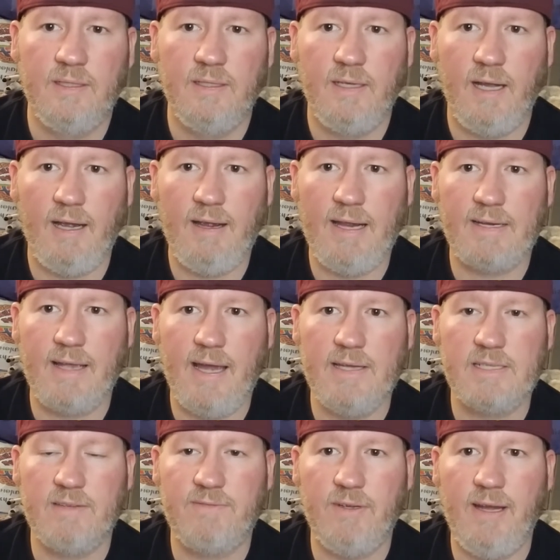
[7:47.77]
Alright
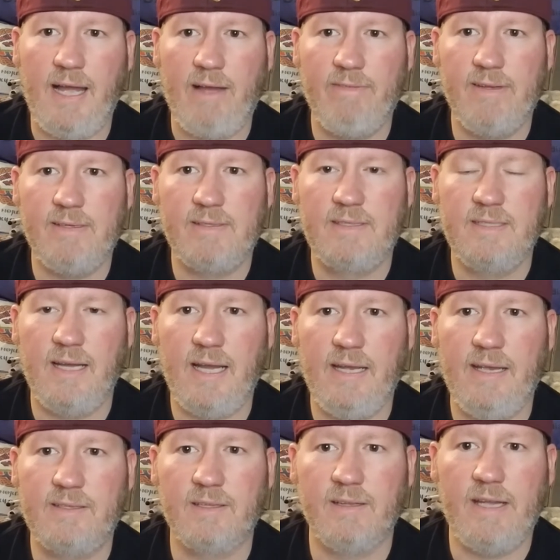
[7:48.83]
guys, if you haven't,
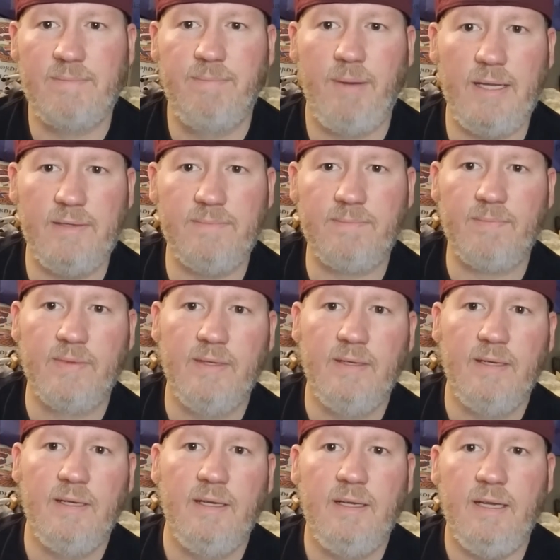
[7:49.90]
hit the like button
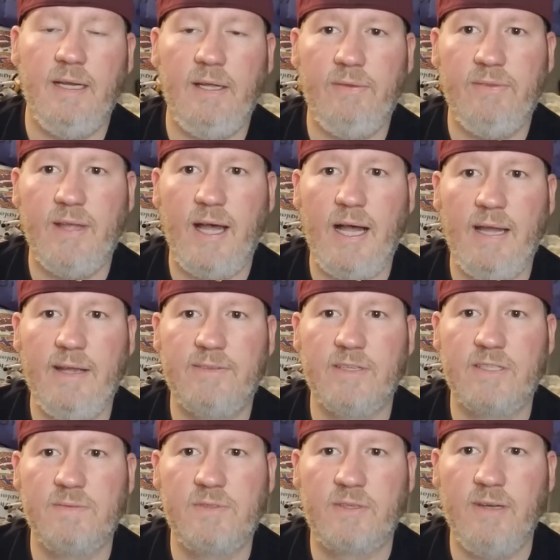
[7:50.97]
and hit
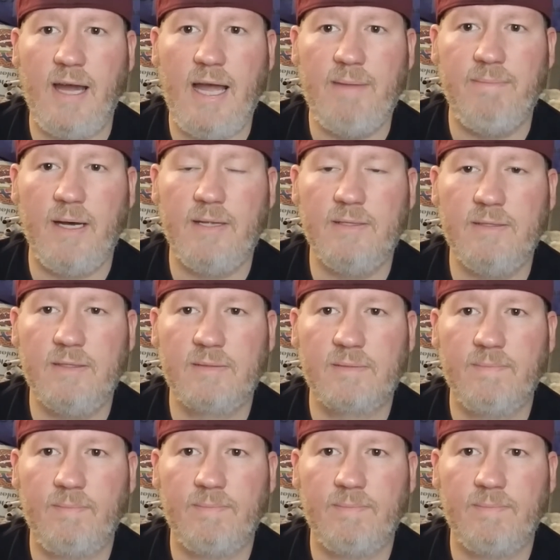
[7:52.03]
the subscribe button,